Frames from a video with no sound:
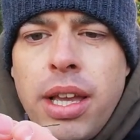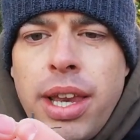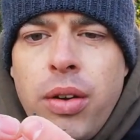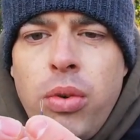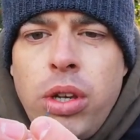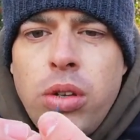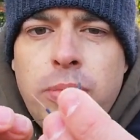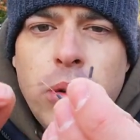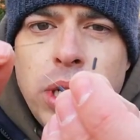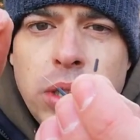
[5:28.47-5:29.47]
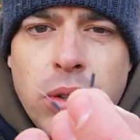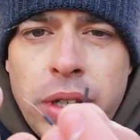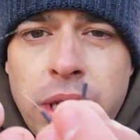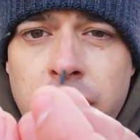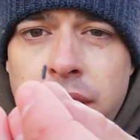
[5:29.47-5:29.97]
and all you do to put these
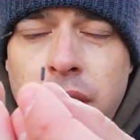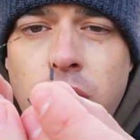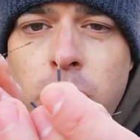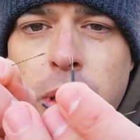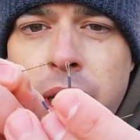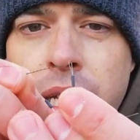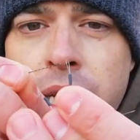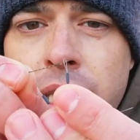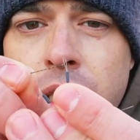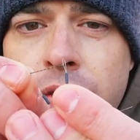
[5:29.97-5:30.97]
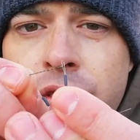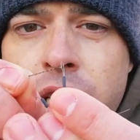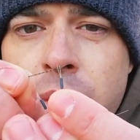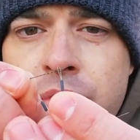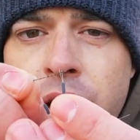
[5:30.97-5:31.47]
on is a loop there. So you
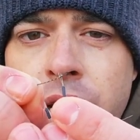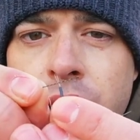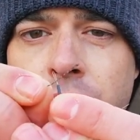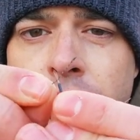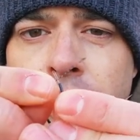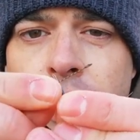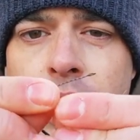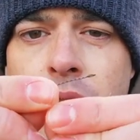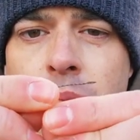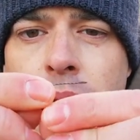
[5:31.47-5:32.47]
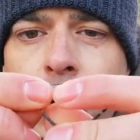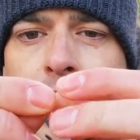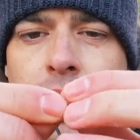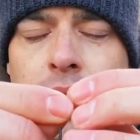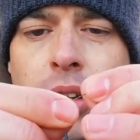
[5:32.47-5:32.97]
thread your braid through your loop
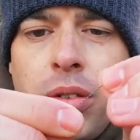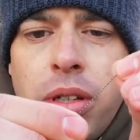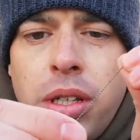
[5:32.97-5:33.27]
like so.